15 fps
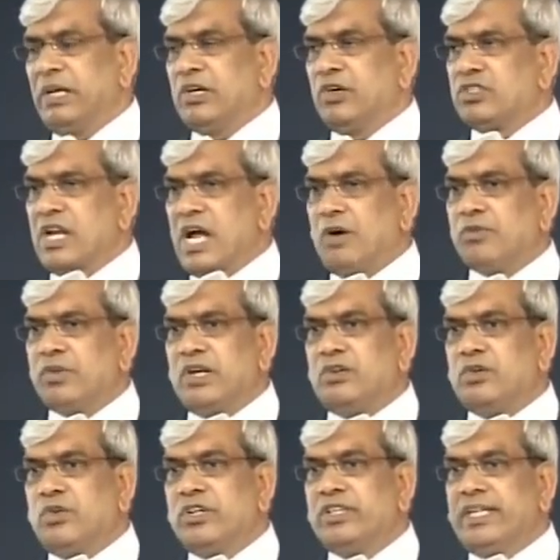because now we
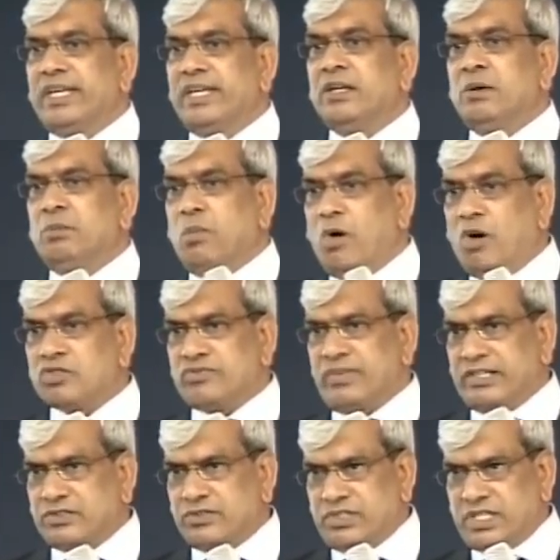are doing the
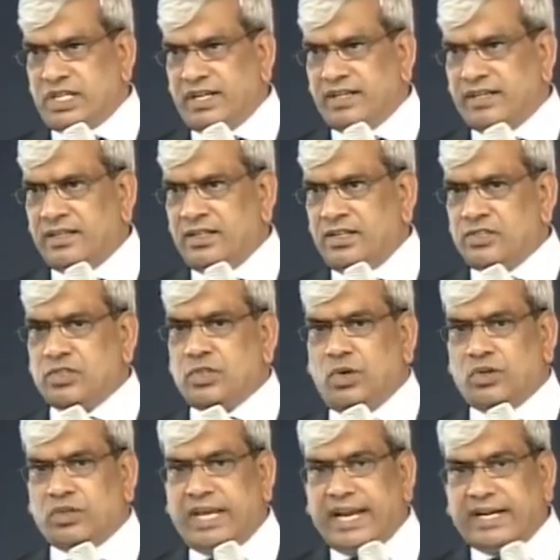MOSFET switching,
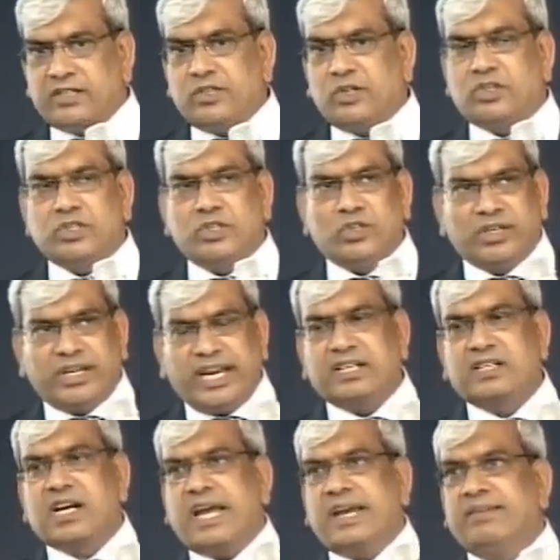so that your
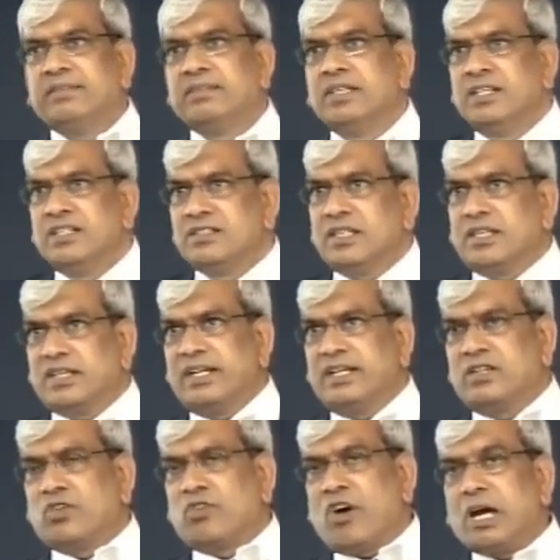gate drive
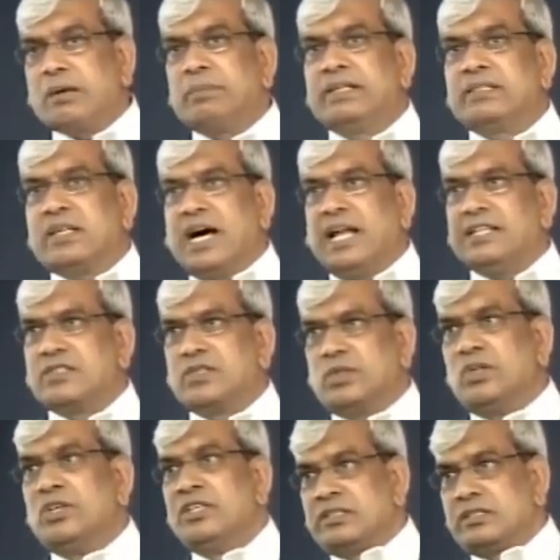circuit requirements
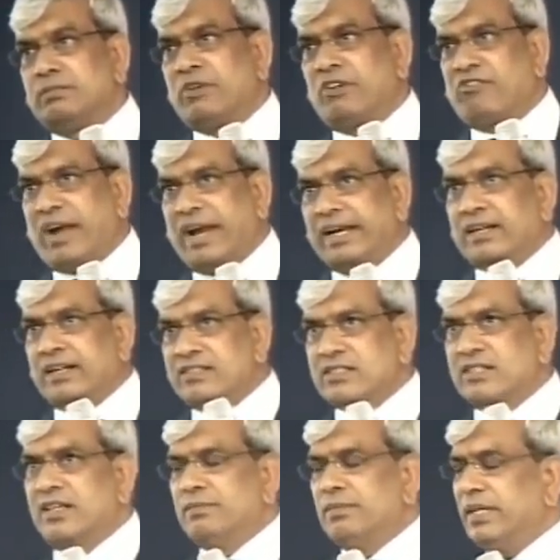also simplified
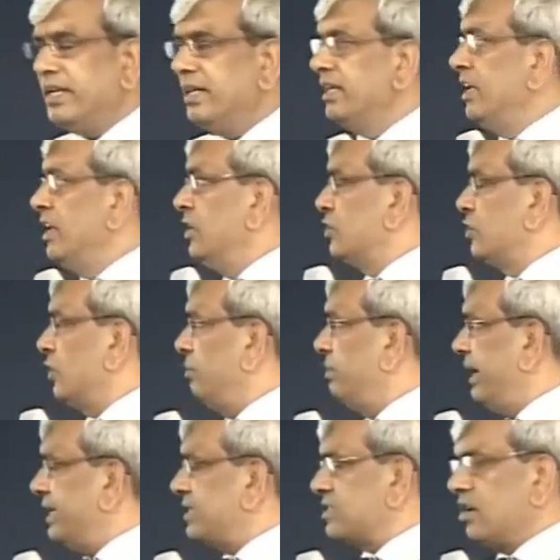considerably.
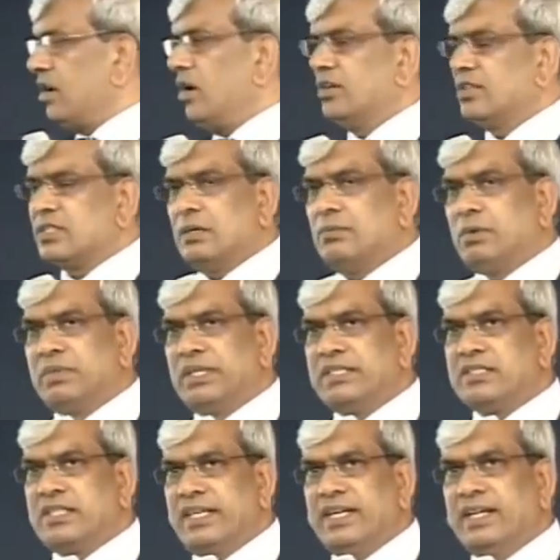So based on some of
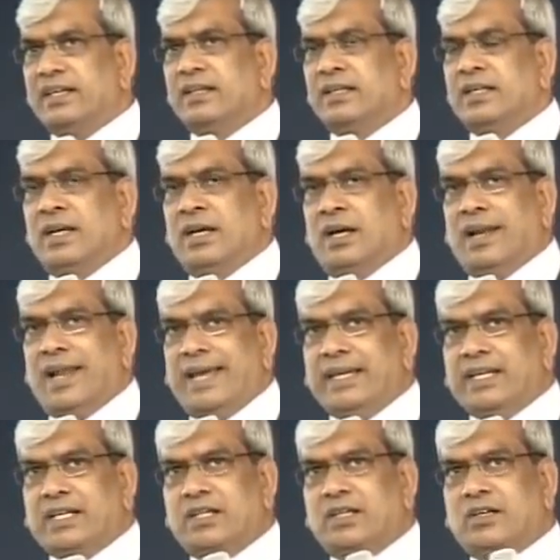these things,
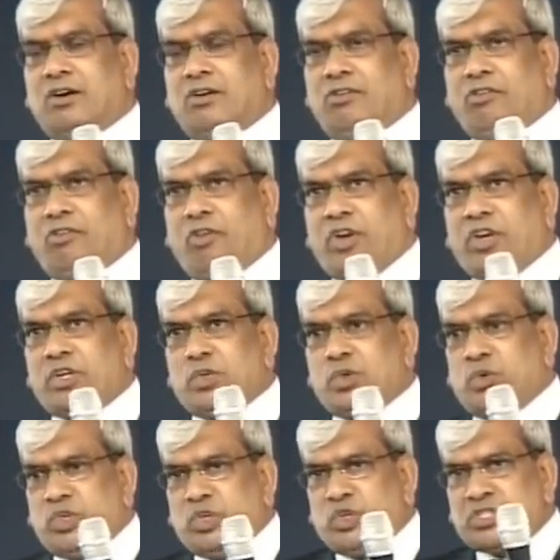like
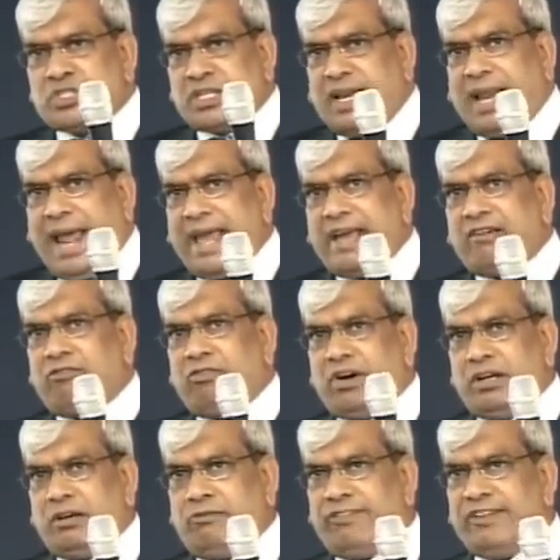you still have
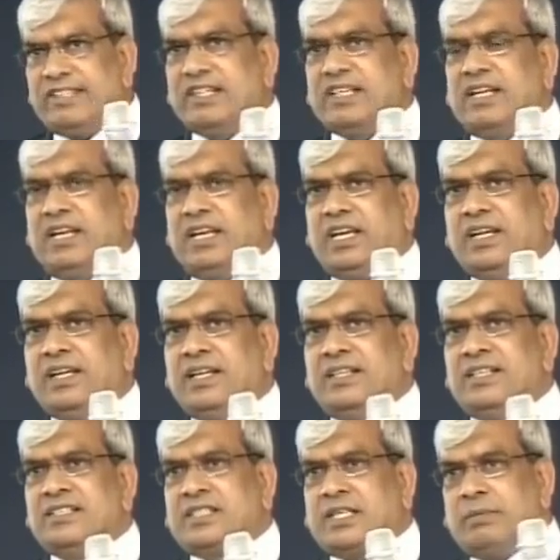one physically
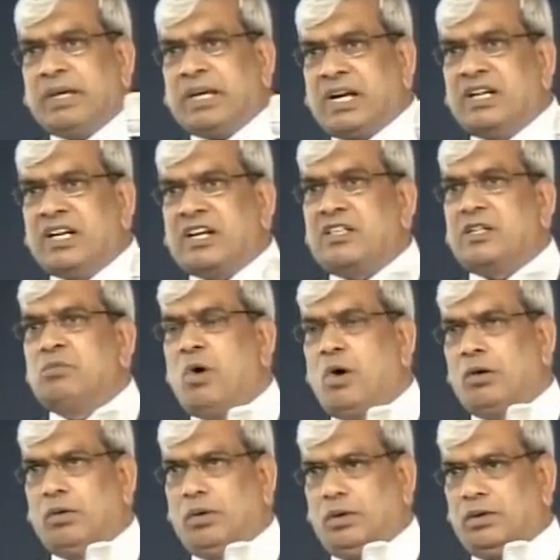semiconductor
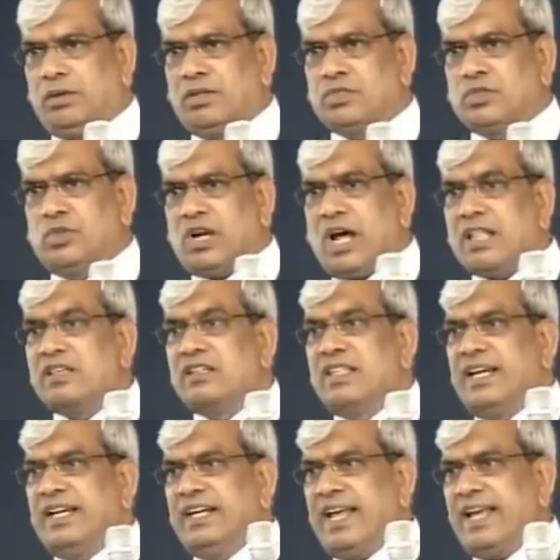module. So rather
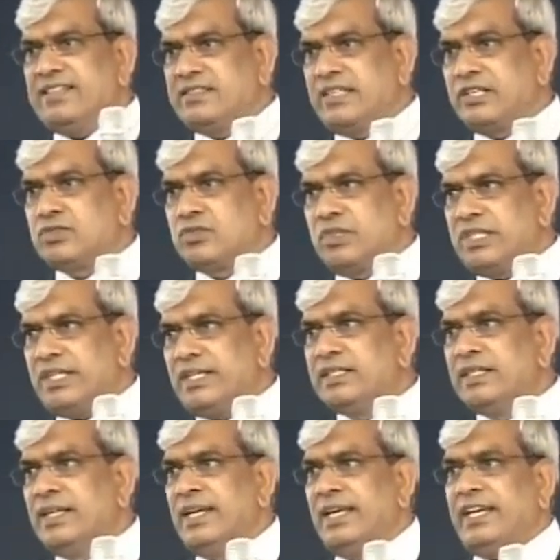than it has 6
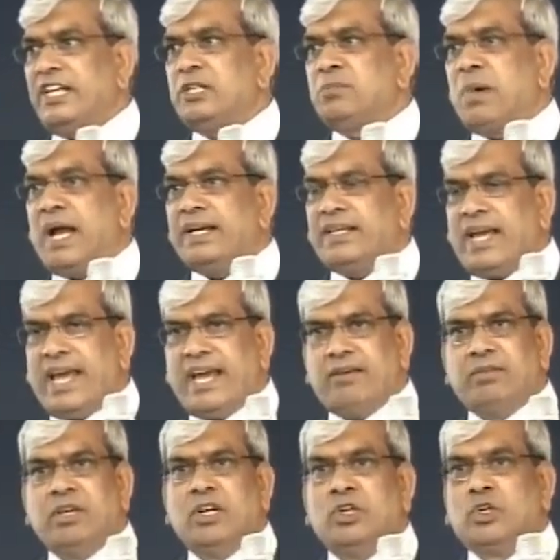switches, it might
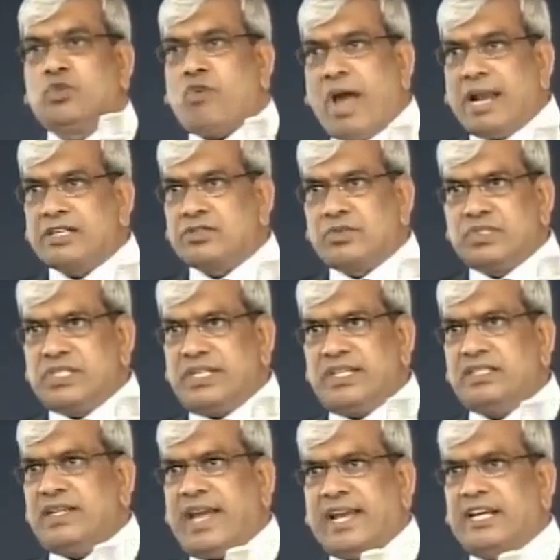have 12
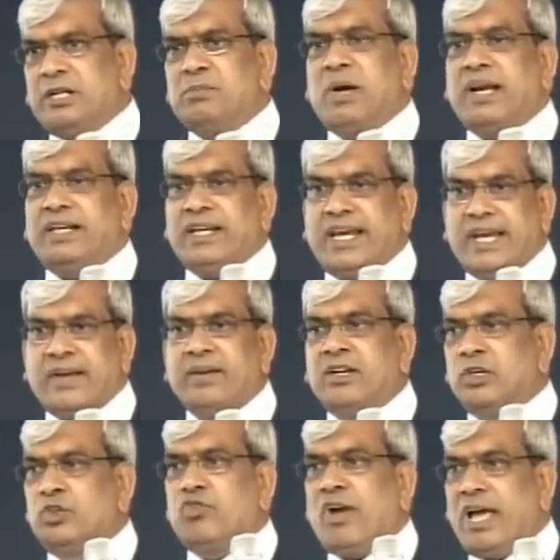switches, and it might have
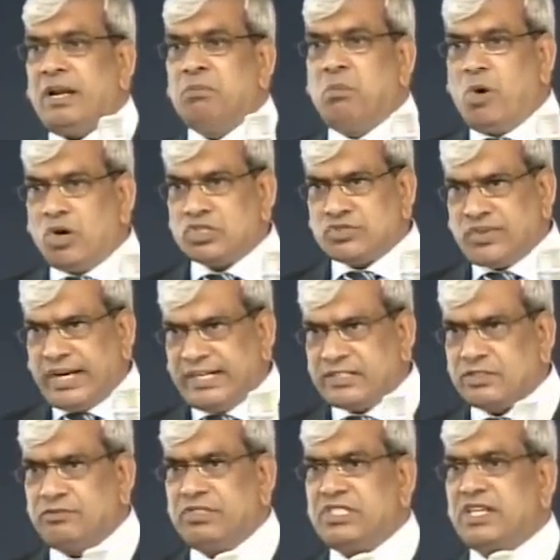12
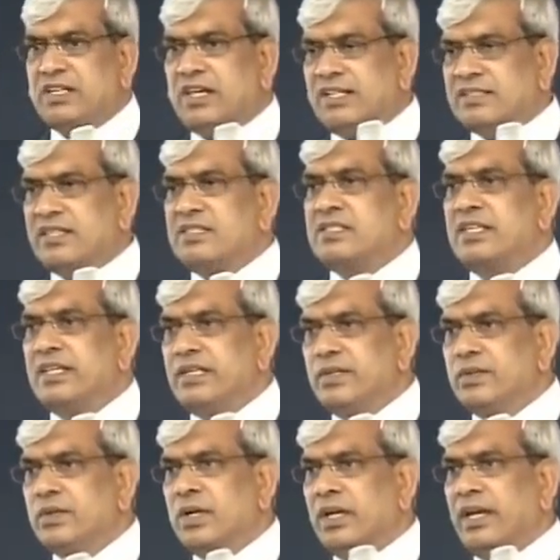MOSFETs which are assisting
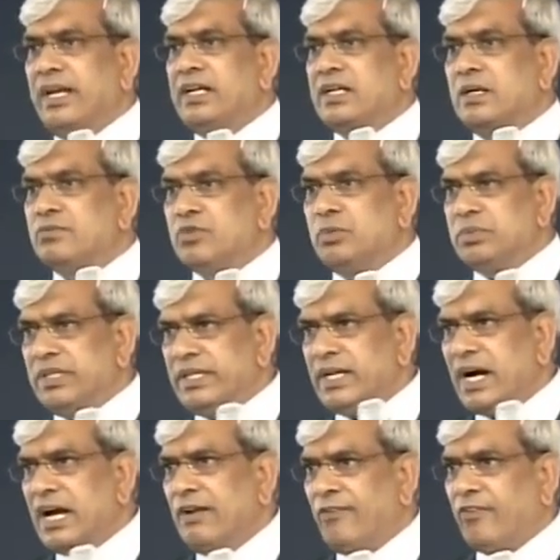you in terms of the
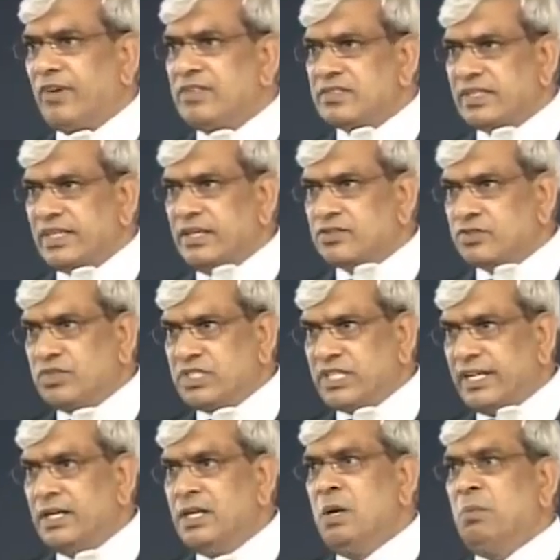high frequency
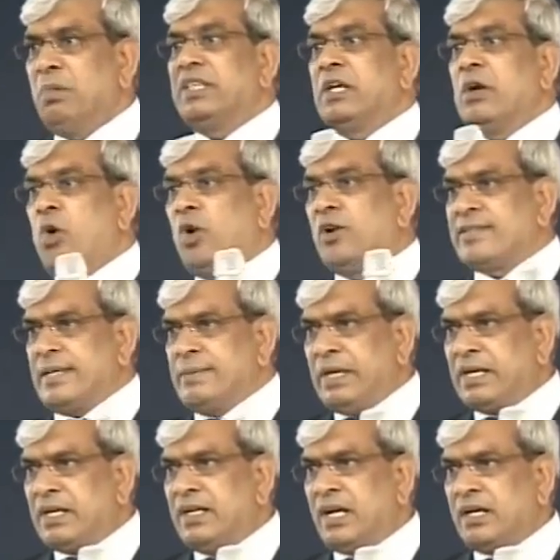switching. But they're all
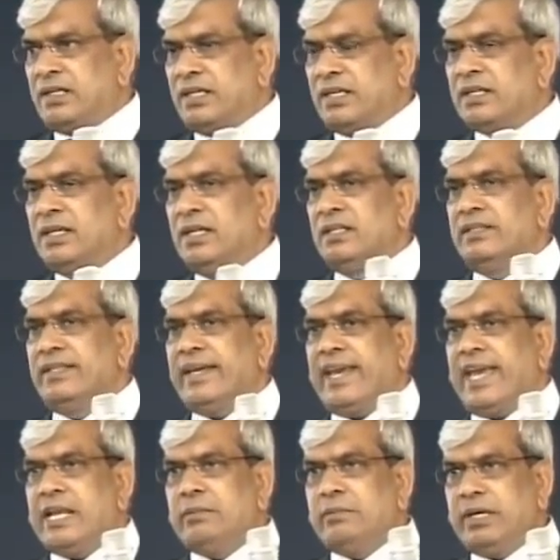semiconductor. They
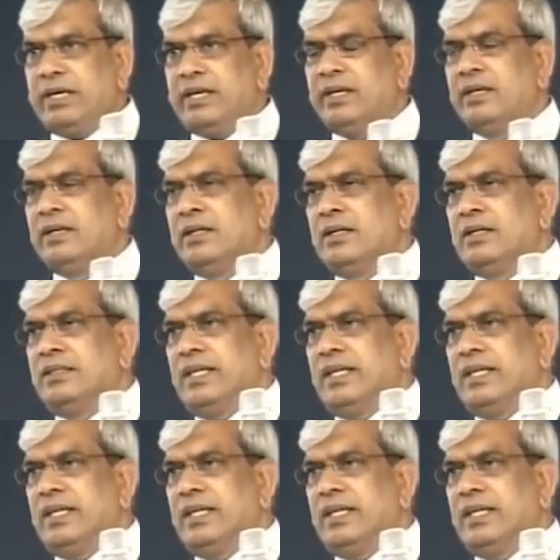can be